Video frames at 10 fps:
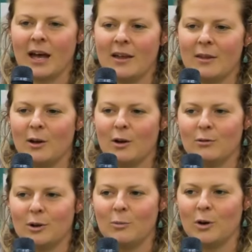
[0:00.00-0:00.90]
They go
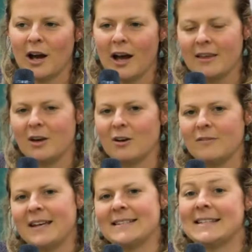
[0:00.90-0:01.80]
through what I think
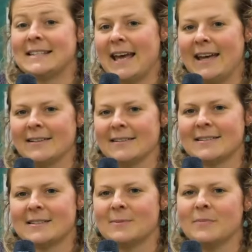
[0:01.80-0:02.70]
of as a
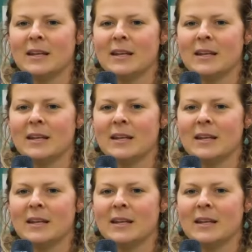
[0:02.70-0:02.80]
dance.